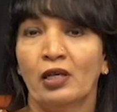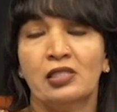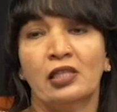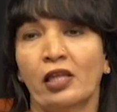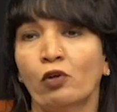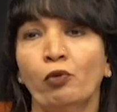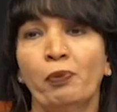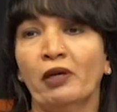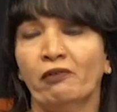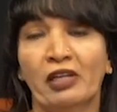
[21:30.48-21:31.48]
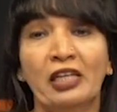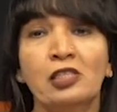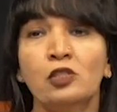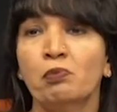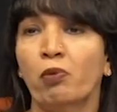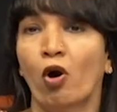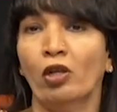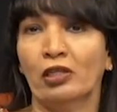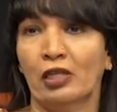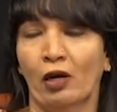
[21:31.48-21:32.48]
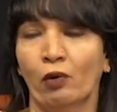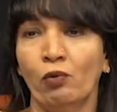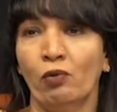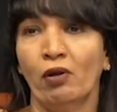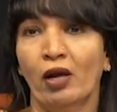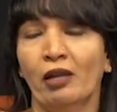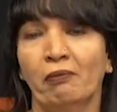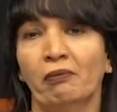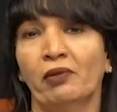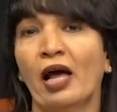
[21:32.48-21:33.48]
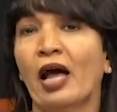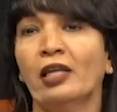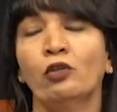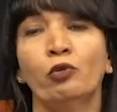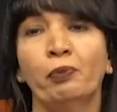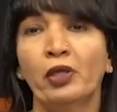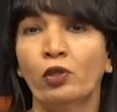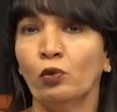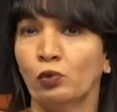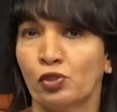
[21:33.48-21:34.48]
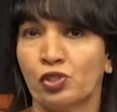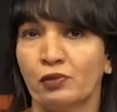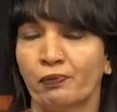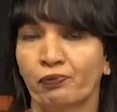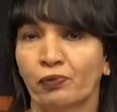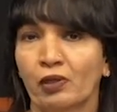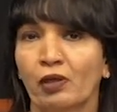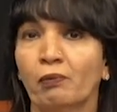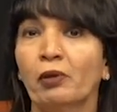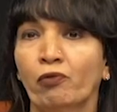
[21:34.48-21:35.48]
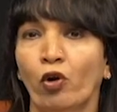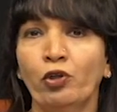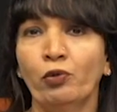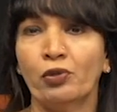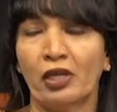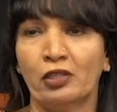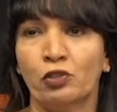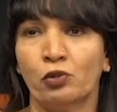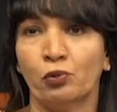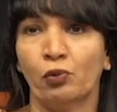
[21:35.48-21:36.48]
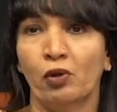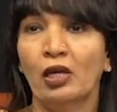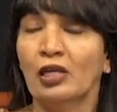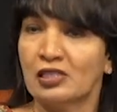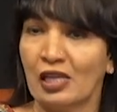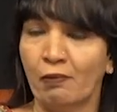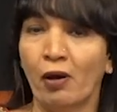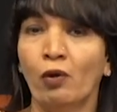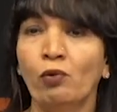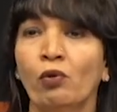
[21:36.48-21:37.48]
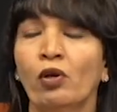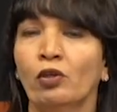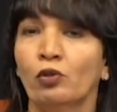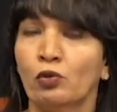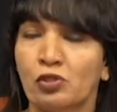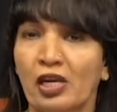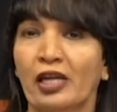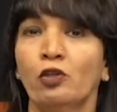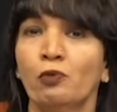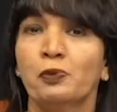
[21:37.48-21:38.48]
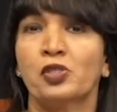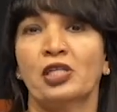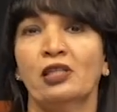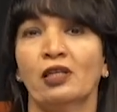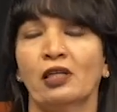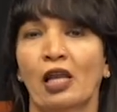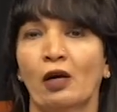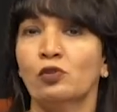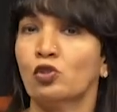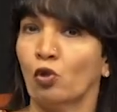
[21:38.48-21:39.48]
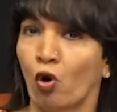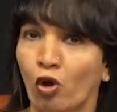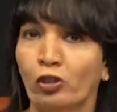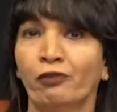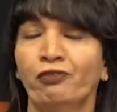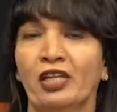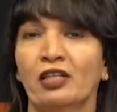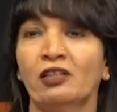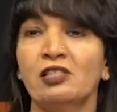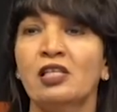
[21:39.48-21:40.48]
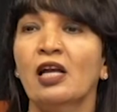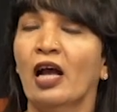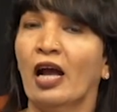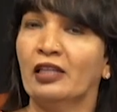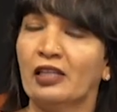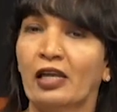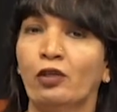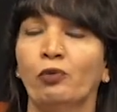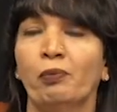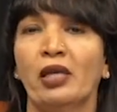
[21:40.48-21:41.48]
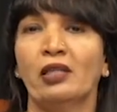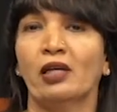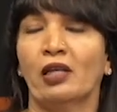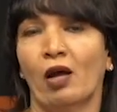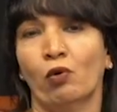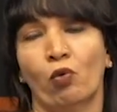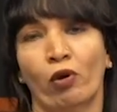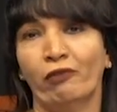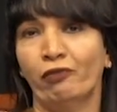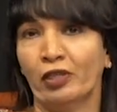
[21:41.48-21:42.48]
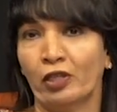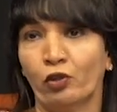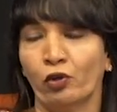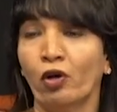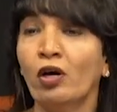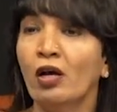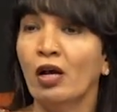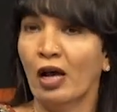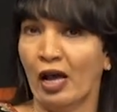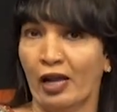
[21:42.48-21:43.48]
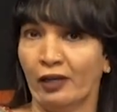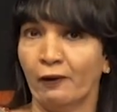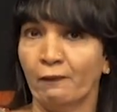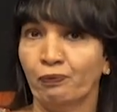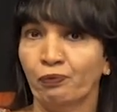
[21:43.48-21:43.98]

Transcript: See there could be a very small glove and the hand could be huge. But what you try to do? Somehow you try to push in the gloves to all your fingers and try to make the glove go and fit into your hand.